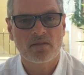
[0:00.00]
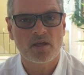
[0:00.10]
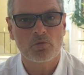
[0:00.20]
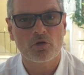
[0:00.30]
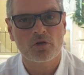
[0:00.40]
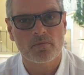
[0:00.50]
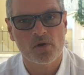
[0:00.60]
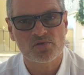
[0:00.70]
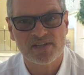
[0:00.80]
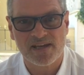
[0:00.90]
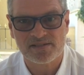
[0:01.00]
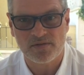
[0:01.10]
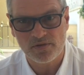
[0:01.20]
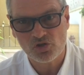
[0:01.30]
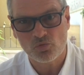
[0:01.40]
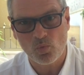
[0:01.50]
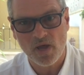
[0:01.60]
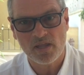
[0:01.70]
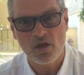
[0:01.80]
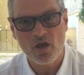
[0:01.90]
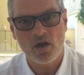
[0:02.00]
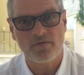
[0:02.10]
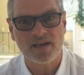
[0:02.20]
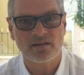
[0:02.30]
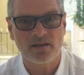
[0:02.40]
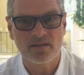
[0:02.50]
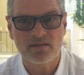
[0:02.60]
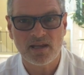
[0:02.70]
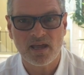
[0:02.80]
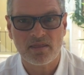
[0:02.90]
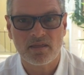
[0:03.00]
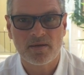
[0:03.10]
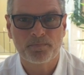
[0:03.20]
They will look at the most tax efficient way of handling the death